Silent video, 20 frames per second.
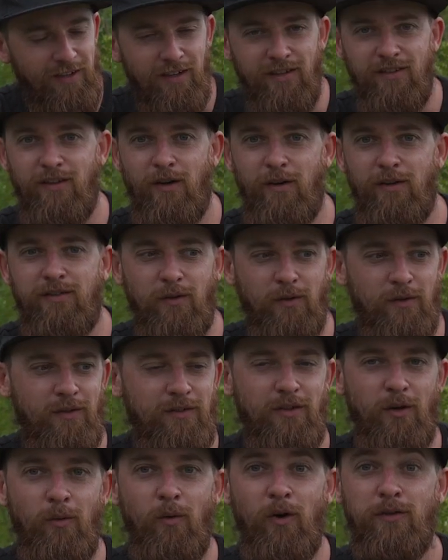No, it's gone.
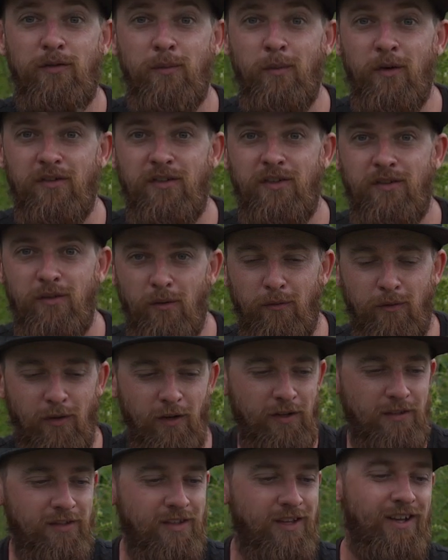So it works for mozzies, not
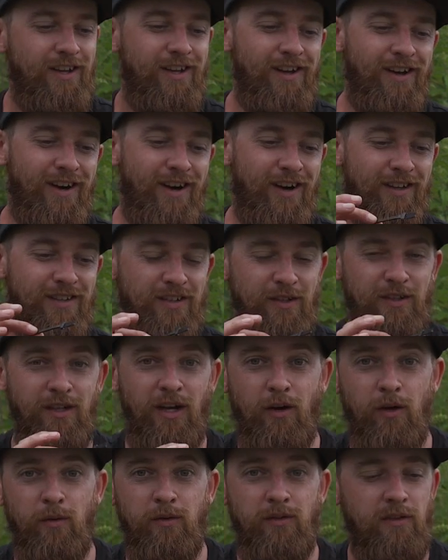flies. So
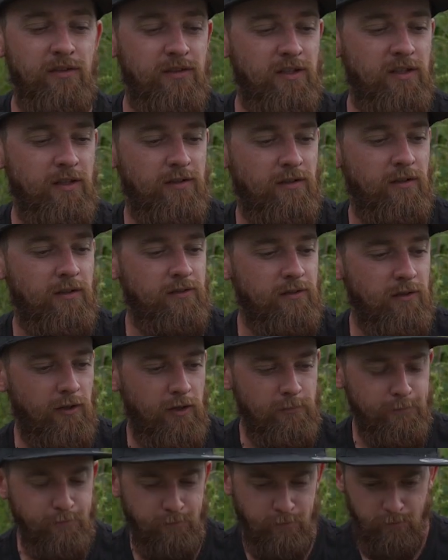yeah, I was using this last
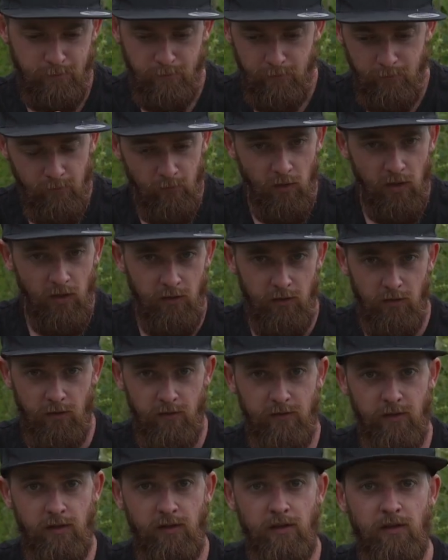night,
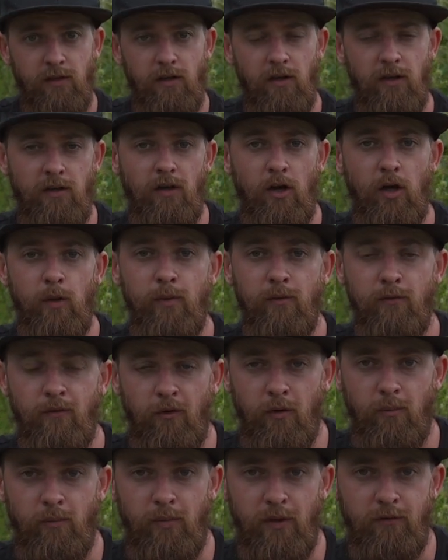using an open
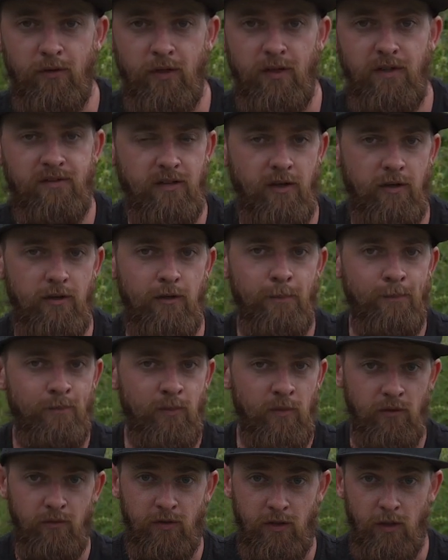front bivvy, so
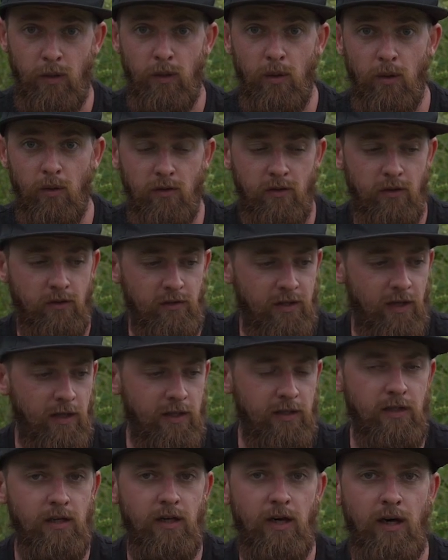obviously a lot could get
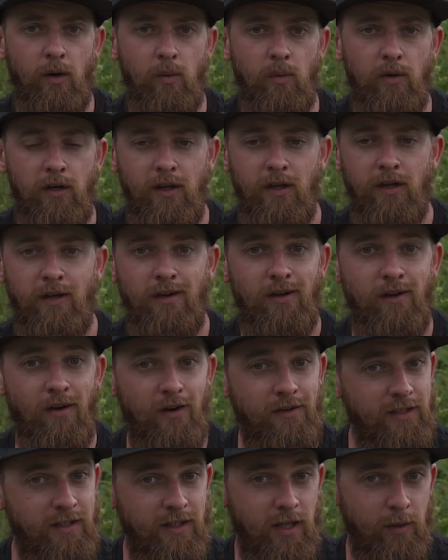in and out. I
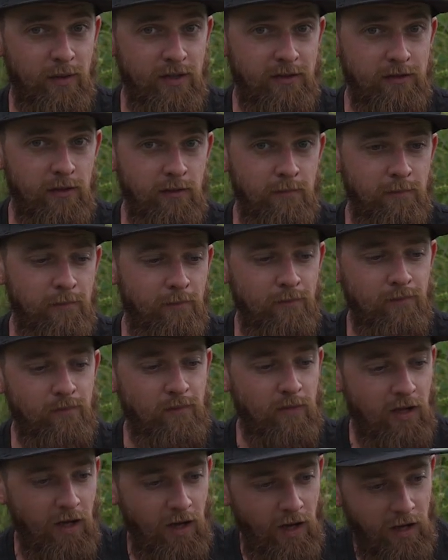didn't get bitten,
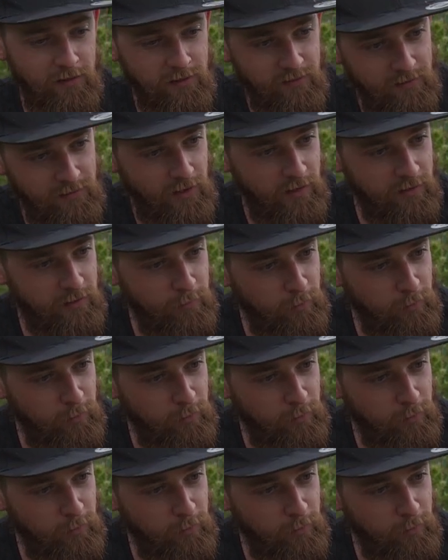and there's